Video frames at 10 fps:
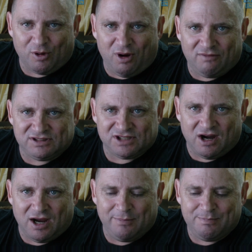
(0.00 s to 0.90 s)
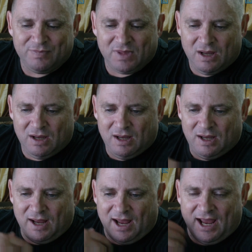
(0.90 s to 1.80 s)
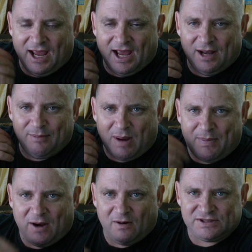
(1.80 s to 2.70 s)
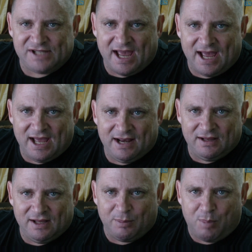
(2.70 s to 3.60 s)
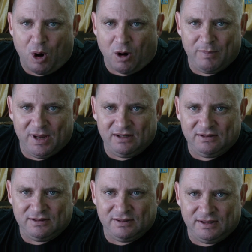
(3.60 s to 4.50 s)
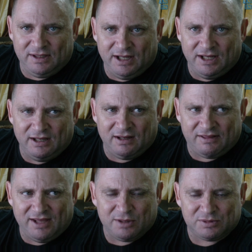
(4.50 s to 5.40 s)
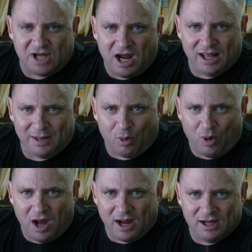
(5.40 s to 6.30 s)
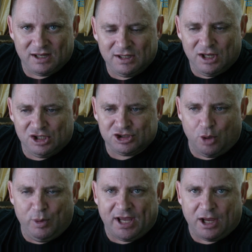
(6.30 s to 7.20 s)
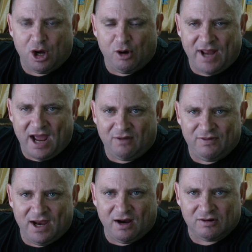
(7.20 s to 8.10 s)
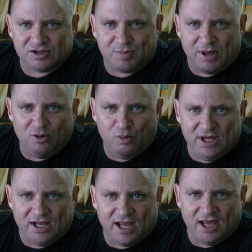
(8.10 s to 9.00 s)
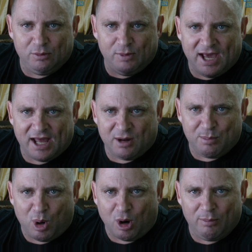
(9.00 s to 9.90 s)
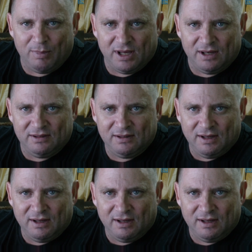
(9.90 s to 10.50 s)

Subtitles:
there all the time, and my parents had an apartment in, I think it was Isla Morada, so we could go down there, spend the weekend. We had an apartment,